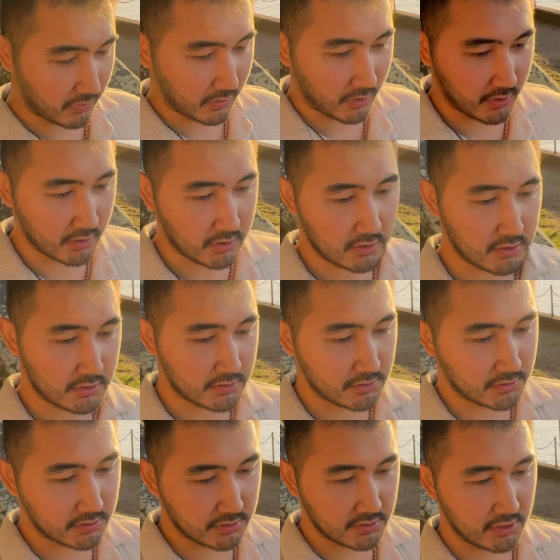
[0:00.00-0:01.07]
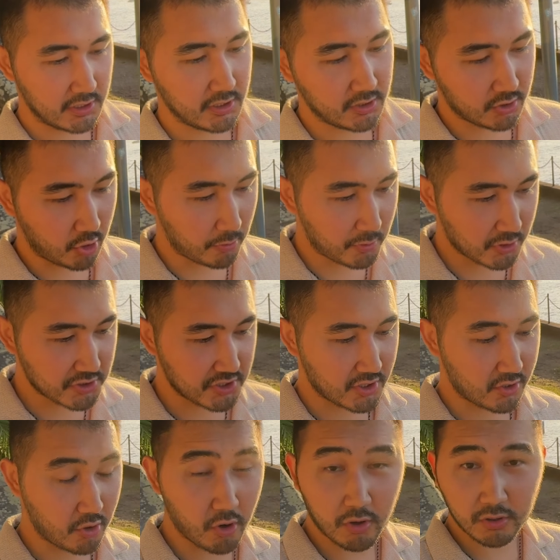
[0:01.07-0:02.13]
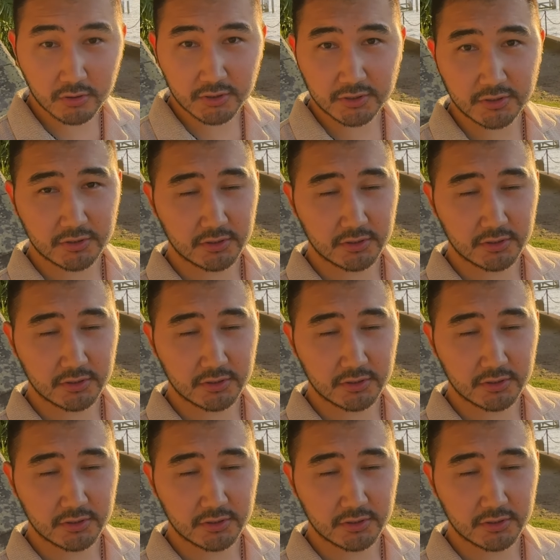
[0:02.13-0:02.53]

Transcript: the robots are called